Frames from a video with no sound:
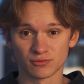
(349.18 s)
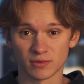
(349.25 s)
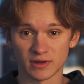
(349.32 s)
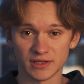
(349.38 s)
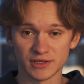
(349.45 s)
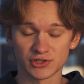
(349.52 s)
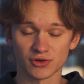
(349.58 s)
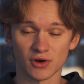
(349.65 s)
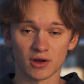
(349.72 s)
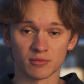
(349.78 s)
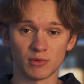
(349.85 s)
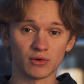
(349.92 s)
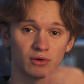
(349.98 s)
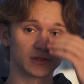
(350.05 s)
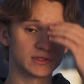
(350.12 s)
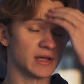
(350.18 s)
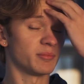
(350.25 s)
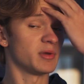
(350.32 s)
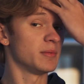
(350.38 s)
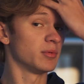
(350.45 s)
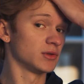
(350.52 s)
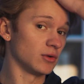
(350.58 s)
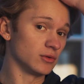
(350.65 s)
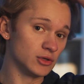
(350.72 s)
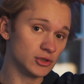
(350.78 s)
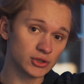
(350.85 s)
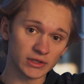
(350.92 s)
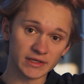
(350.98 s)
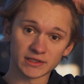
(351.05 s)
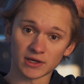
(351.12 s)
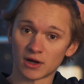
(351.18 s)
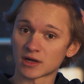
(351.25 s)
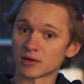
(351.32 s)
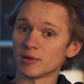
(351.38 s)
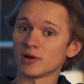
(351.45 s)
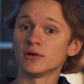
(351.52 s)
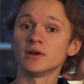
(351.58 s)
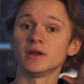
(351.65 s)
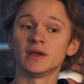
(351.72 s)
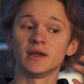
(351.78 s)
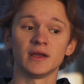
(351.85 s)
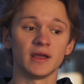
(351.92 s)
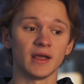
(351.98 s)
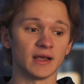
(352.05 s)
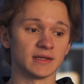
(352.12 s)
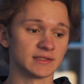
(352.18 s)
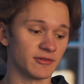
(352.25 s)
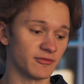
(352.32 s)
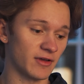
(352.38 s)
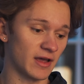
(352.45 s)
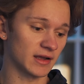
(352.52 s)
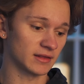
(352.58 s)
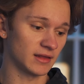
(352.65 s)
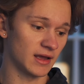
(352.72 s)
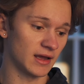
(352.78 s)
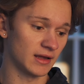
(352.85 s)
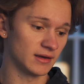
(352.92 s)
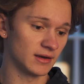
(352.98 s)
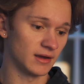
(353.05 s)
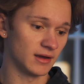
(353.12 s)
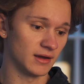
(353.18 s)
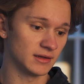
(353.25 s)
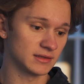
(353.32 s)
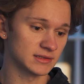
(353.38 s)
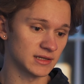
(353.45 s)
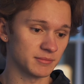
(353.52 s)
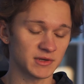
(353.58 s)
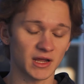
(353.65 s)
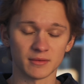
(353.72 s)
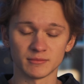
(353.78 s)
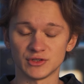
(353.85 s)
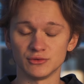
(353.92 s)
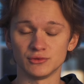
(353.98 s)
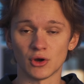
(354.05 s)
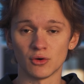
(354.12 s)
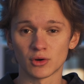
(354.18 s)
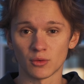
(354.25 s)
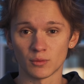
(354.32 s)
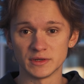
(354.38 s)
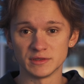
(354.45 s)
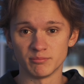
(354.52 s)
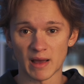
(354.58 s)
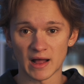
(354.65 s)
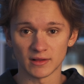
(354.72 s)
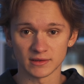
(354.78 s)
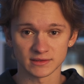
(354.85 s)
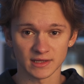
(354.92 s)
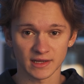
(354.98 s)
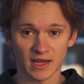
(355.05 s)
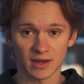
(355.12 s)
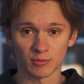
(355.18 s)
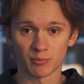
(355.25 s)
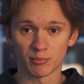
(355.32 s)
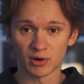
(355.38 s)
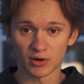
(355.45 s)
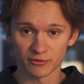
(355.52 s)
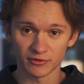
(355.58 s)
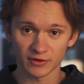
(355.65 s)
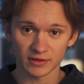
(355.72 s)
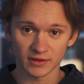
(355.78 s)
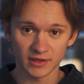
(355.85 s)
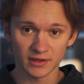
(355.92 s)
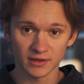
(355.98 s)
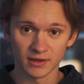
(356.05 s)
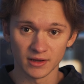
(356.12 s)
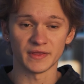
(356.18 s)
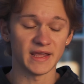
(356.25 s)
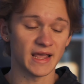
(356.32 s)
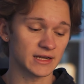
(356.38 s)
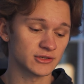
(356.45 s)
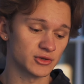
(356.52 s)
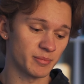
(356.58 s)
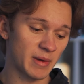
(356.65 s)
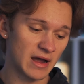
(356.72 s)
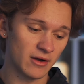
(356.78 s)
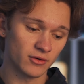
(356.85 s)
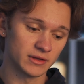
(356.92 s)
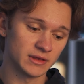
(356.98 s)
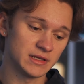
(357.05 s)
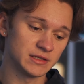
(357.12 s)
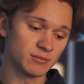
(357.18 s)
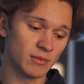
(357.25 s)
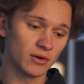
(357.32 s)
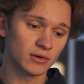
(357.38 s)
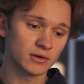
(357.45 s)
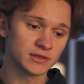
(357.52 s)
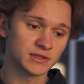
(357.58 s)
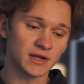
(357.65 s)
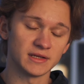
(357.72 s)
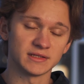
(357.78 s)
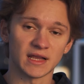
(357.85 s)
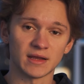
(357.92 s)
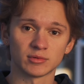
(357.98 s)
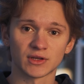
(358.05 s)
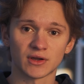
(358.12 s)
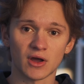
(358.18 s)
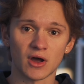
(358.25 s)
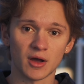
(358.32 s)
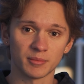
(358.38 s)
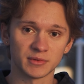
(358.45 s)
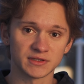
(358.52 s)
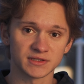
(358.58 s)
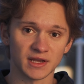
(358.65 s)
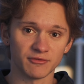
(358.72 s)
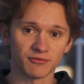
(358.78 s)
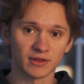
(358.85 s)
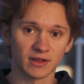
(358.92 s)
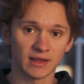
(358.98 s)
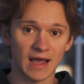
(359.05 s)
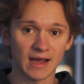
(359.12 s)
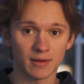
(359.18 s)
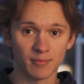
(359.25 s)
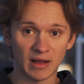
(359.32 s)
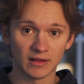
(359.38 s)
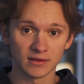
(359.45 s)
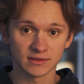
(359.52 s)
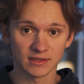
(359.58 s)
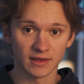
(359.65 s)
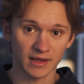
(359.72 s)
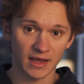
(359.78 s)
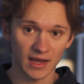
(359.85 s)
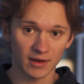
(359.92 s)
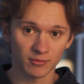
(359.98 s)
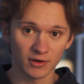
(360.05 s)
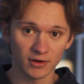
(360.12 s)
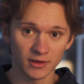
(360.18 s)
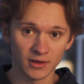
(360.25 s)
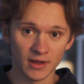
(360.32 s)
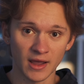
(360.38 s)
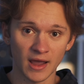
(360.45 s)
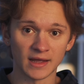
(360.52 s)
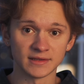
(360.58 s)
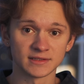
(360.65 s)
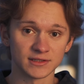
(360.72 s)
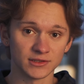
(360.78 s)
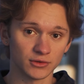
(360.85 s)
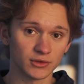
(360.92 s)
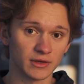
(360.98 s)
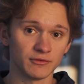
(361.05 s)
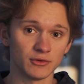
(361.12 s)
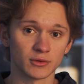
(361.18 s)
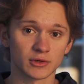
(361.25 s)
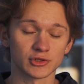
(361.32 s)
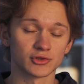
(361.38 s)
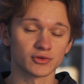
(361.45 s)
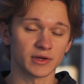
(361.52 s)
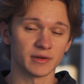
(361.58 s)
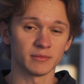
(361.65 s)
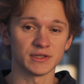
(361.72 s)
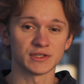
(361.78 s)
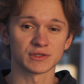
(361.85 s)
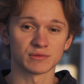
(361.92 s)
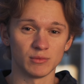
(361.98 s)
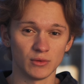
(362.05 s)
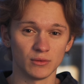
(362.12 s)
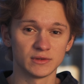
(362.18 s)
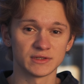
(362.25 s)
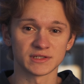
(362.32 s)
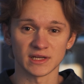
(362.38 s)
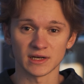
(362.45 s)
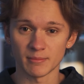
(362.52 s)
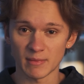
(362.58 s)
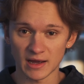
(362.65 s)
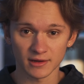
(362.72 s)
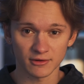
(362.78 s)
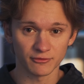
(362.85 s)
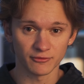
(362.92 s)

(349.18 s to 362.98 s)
really strong motors that people don't usually talk about is the fact that sometimes you don't always balance the camera perfectly. The extra power in these motors is able to compensate for the lack of balance in the camera and still give you extremely smooth cinematic